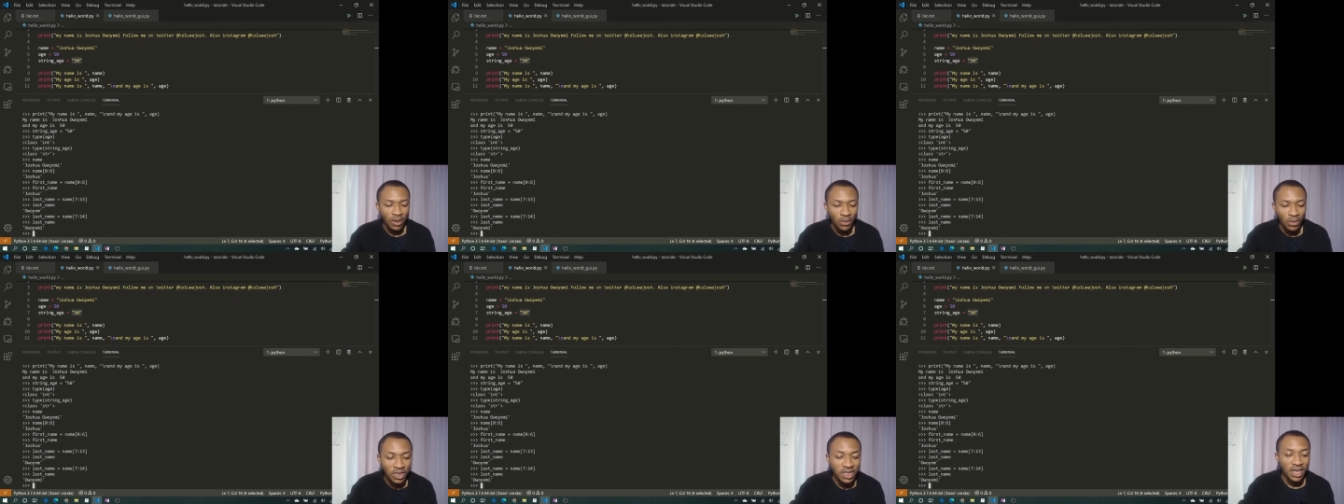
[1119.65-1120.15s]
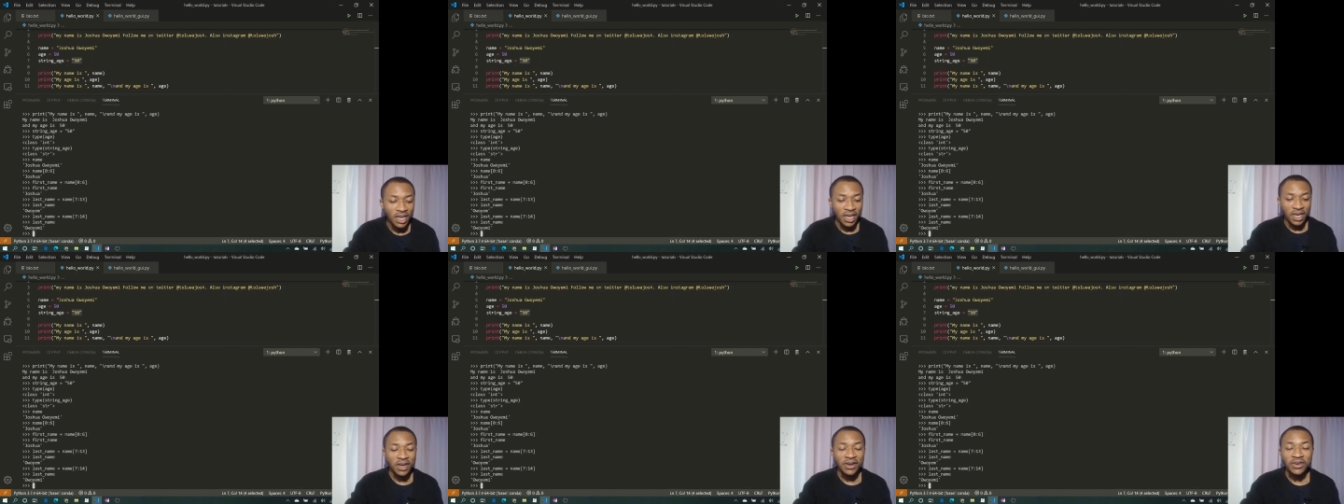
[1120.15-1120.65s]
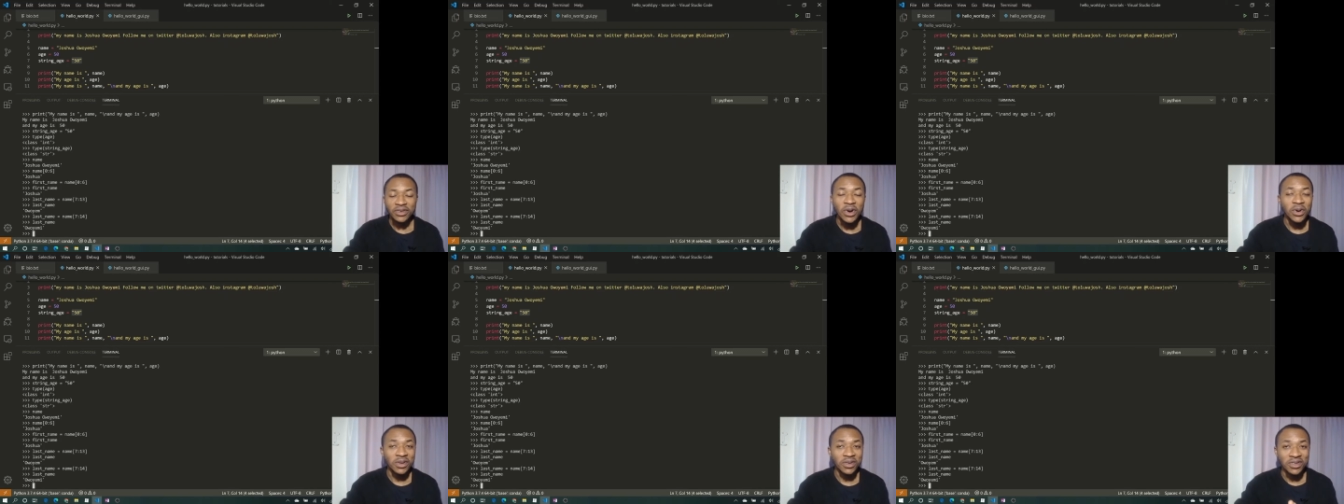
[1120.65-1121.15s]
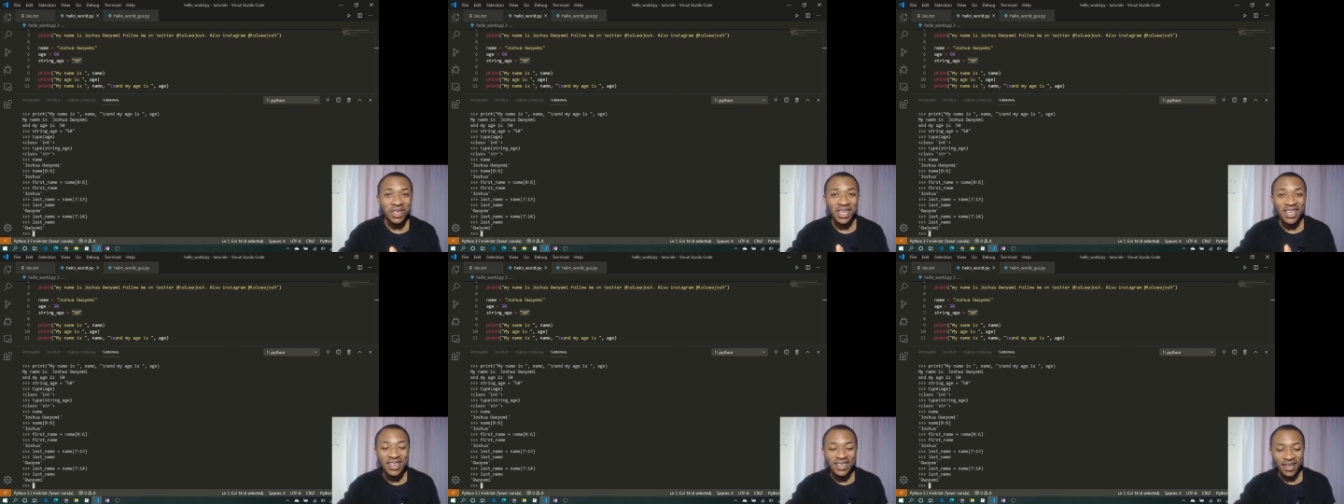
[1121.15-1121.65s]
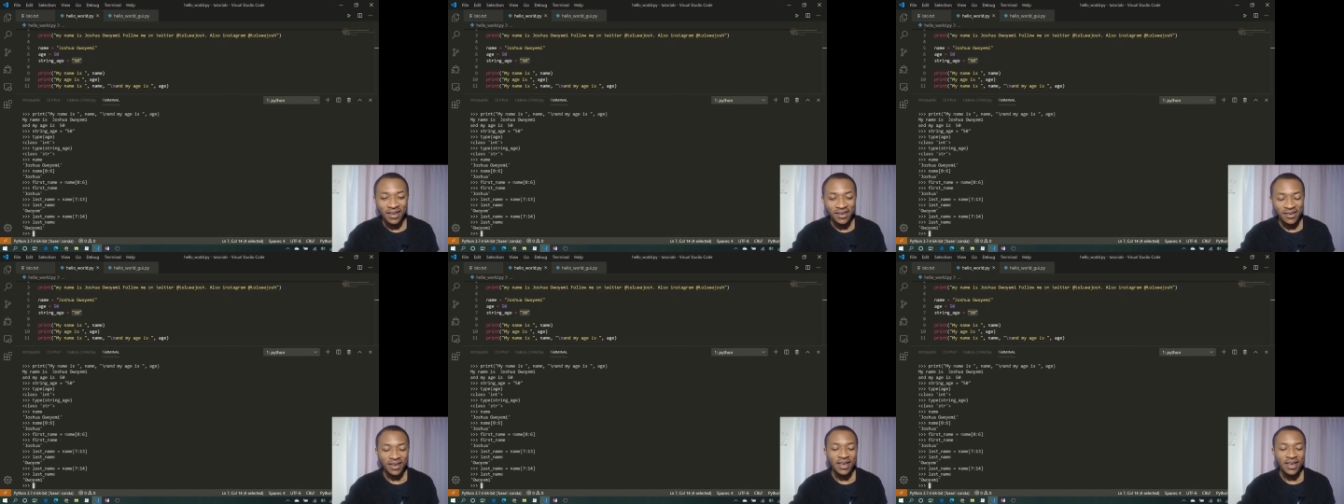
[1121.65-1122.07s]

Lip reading: which here is called the index,